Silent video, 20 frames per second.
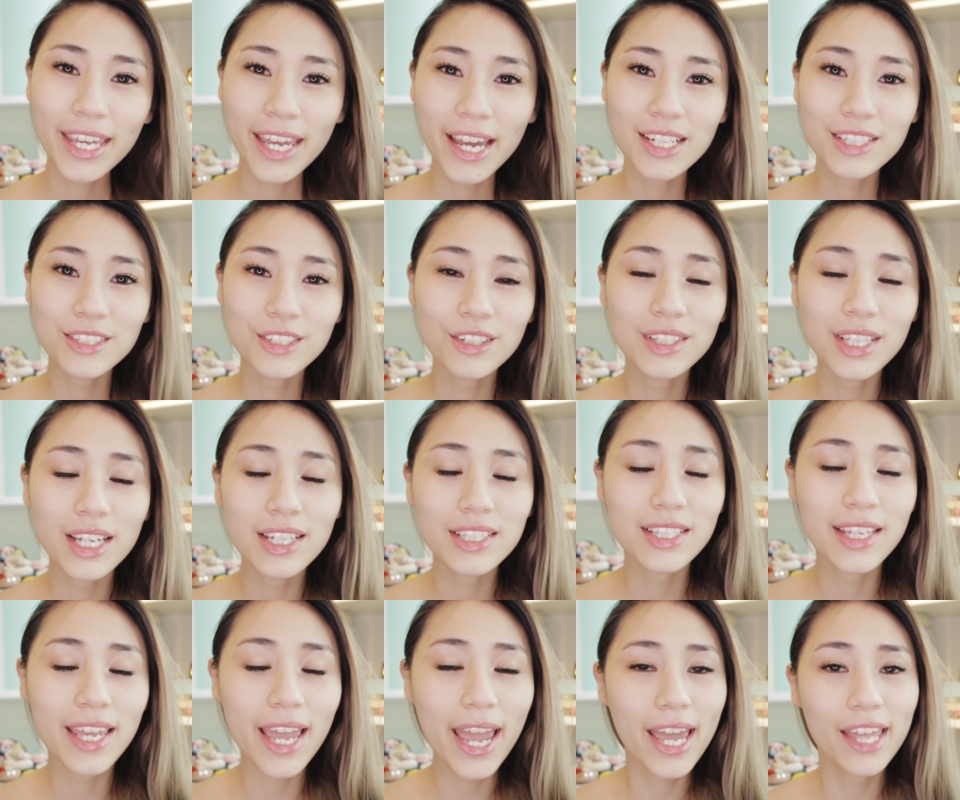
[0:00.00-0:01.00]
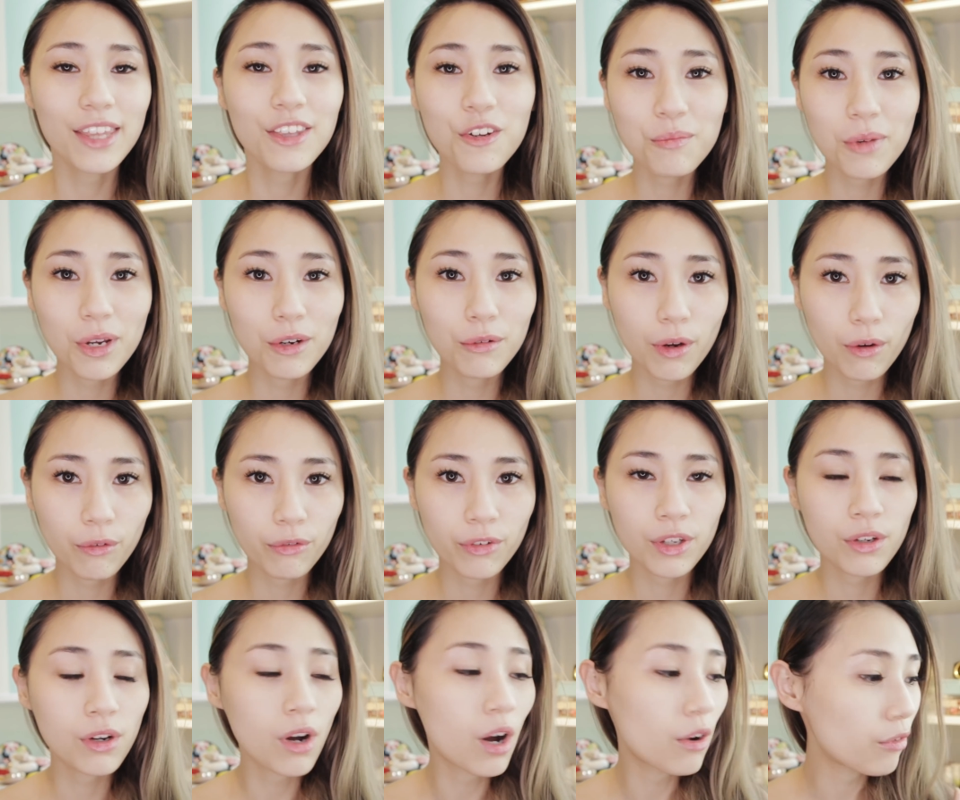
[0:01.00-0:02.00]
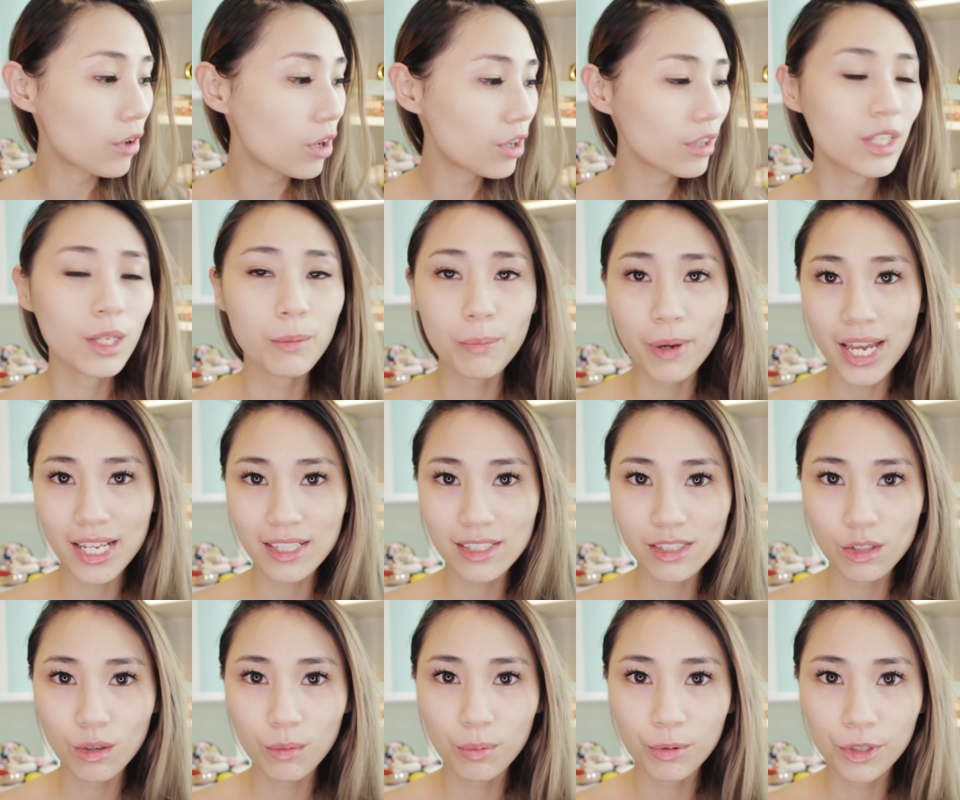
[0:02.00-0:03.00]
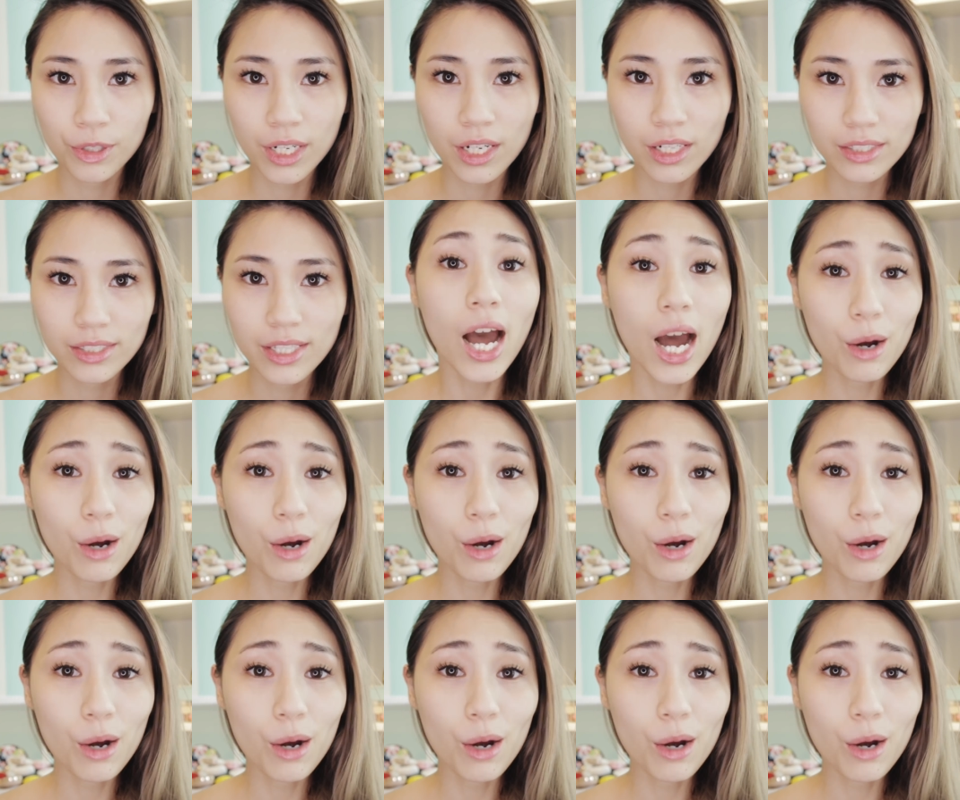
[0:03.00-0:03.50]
guys, so that's the end of my review of all the Pestlo products.